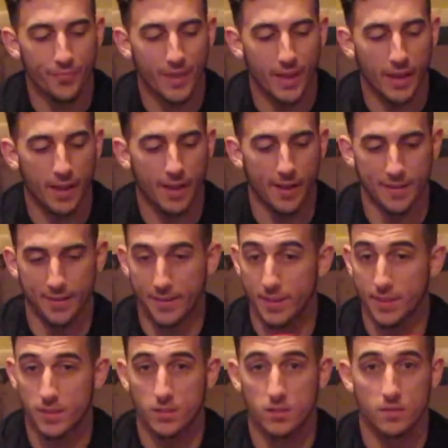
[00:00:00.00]
and
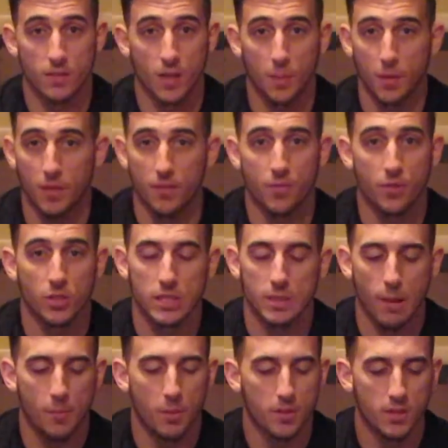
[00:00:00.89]
this, I mean, first
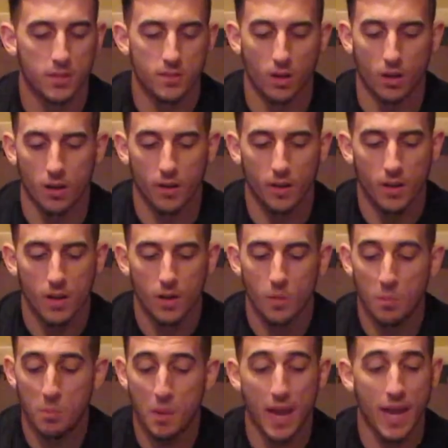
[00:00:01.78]
time I put these on,
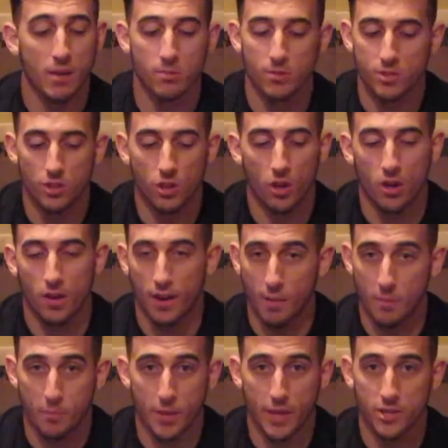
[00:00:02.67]
pain was gone.
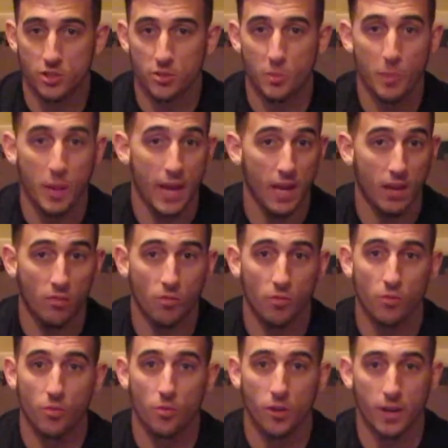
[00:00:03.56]
I benched pain
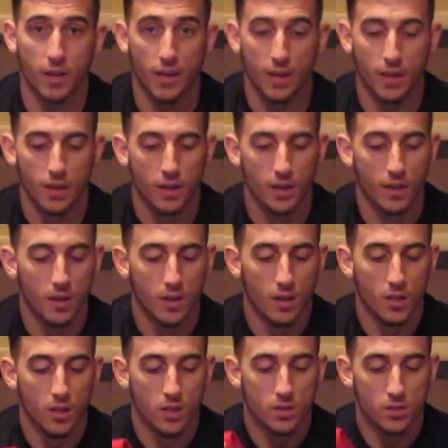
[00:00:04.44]
free.
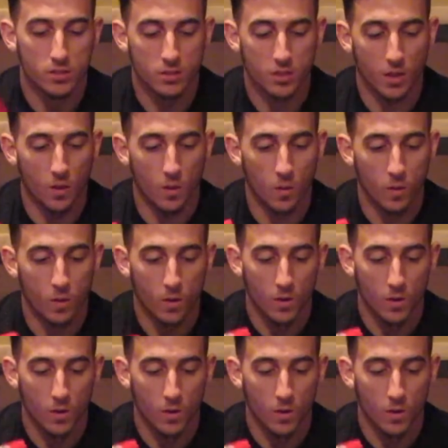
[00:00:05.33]
So